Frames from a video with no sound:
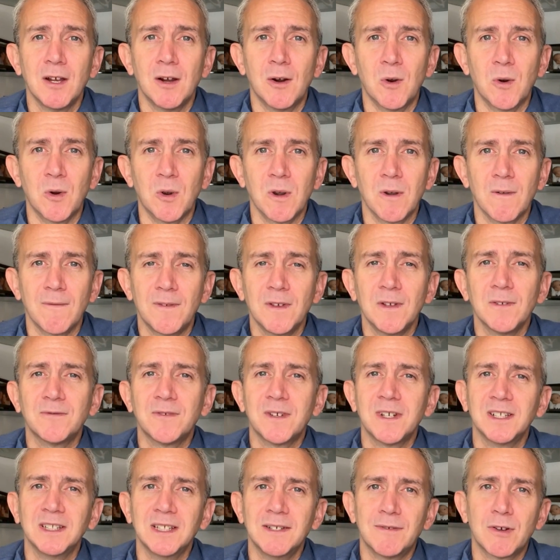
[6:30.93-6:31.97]
or feel
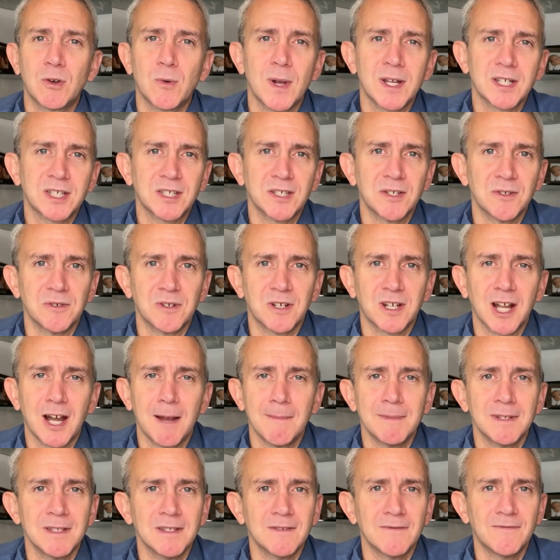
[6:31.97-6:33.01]
free to leave a question or
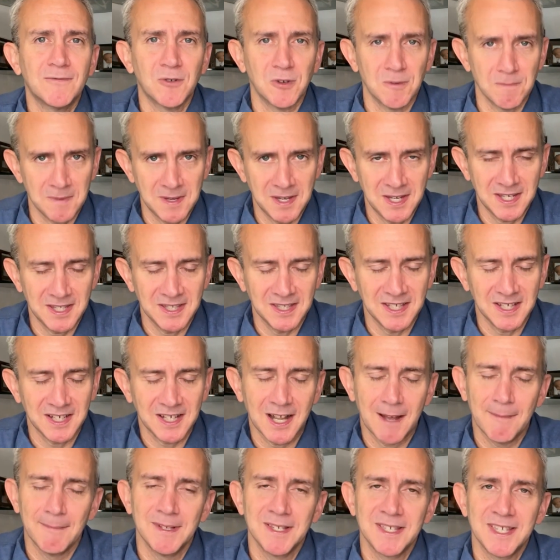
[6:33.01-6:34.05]
comment for me in the
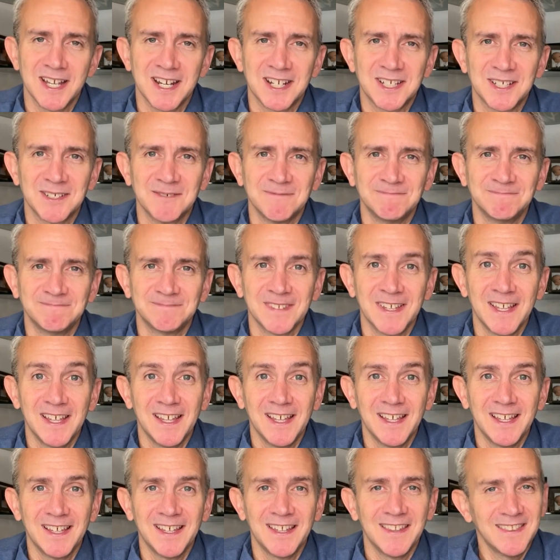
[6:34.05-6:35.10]
comment section.
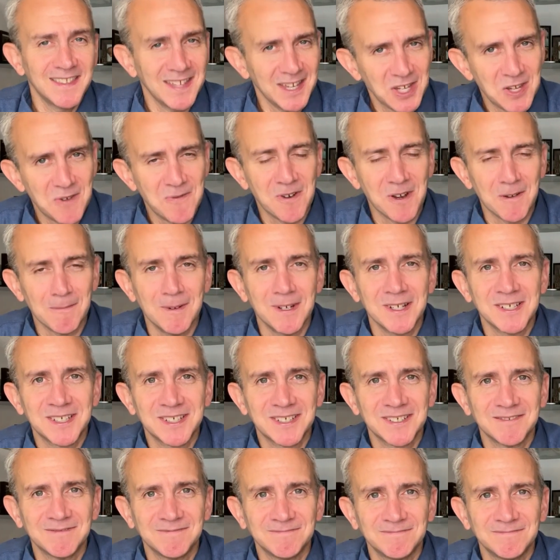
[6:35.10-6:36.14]
Thank you very much.